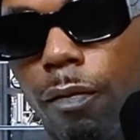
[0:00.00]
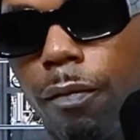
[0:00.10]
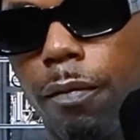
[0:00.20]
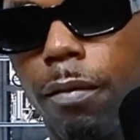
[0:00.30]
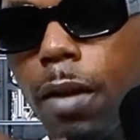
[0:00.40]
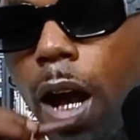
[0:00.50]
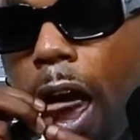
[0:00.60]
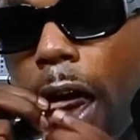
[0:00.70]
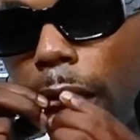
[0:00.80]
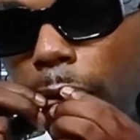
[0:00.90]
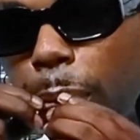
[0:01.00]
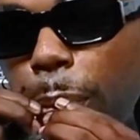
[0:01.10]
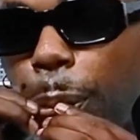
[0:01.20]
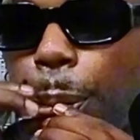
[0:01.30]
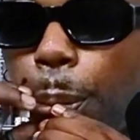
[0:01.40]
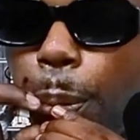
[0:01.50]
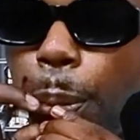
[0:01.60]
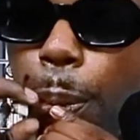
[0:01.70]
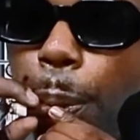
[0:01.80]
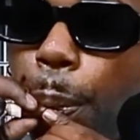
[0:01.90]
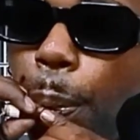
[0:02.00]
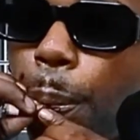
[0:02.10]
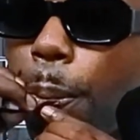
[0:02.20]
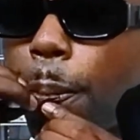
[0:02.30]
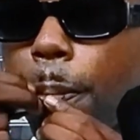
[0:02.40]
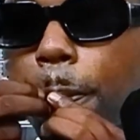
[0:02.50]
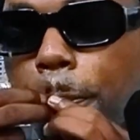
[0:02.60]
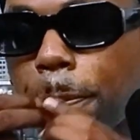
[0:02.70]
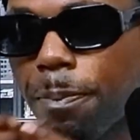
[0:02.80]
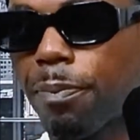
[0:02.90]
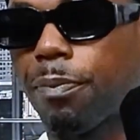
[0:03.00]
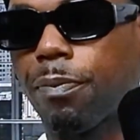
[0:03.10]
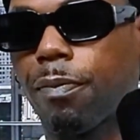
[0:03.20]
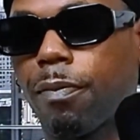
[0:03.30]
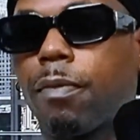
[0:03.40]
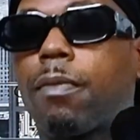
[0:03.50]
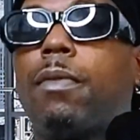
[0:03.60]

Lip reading: and I didn't like that. As a parent and a